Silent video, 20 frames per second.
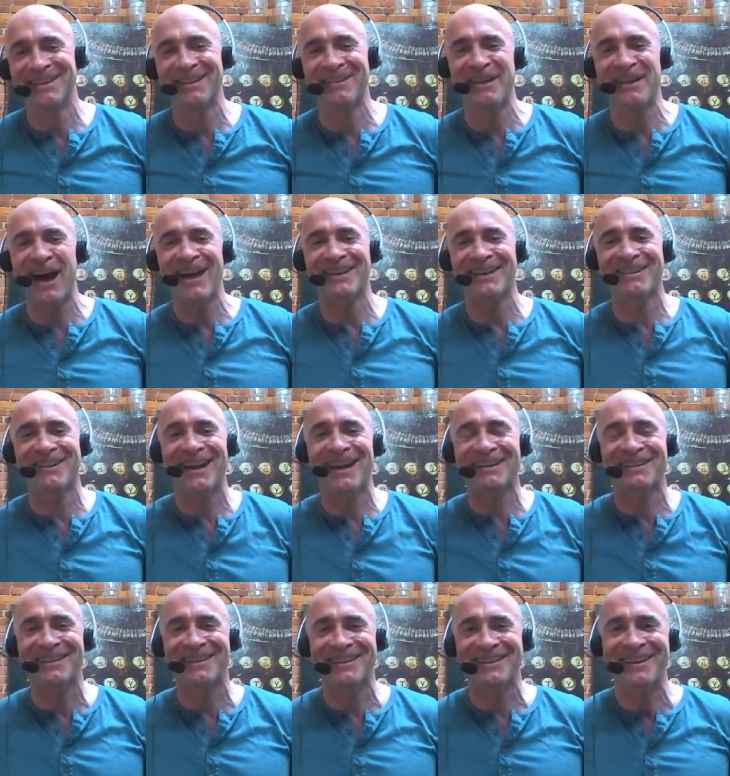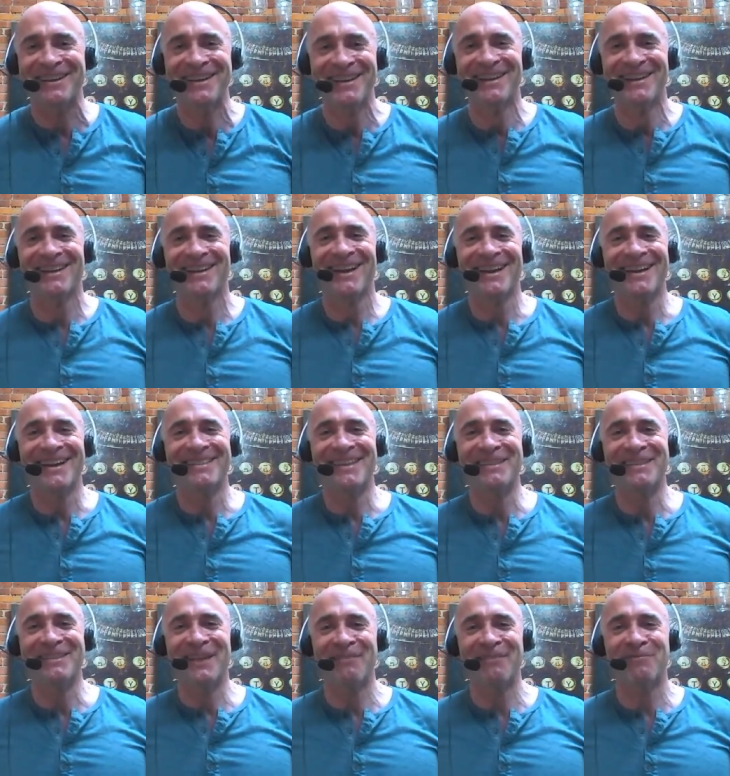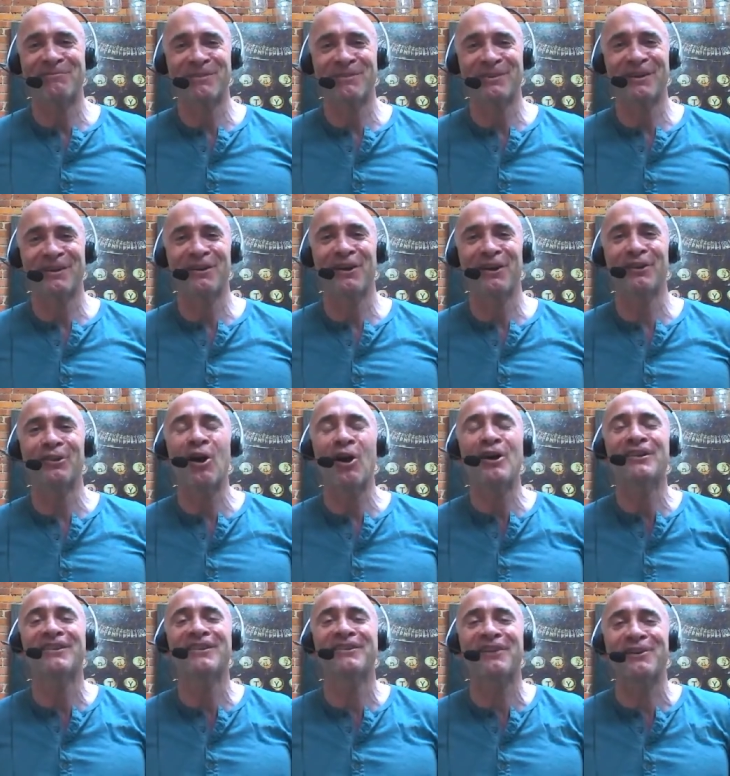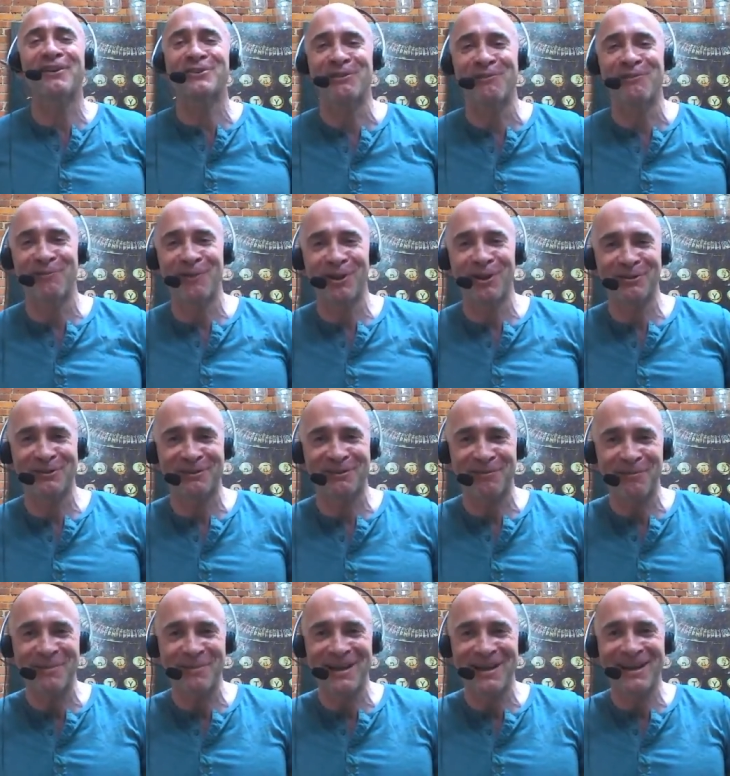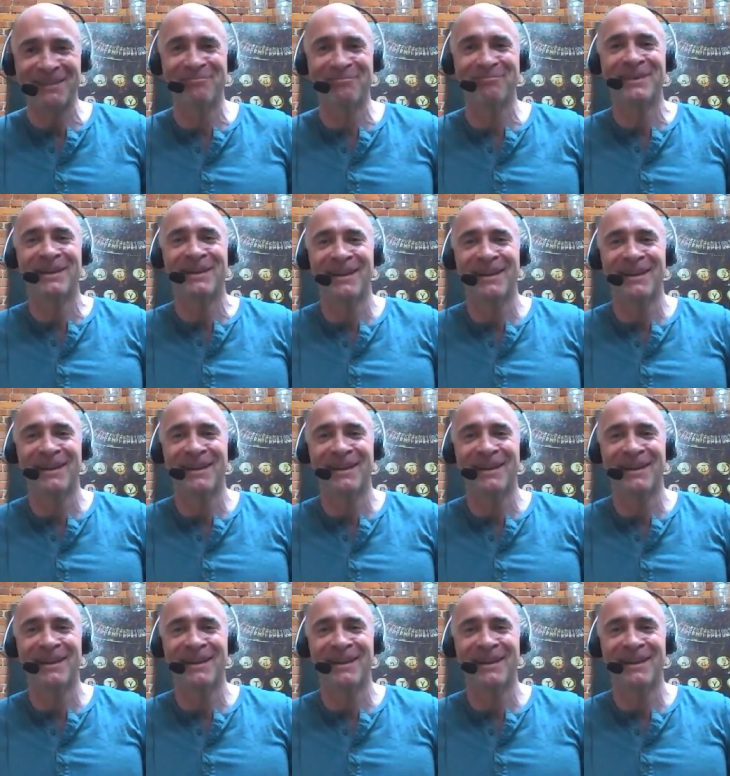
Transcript: says "not sexy," and then that a long discussion follows from that.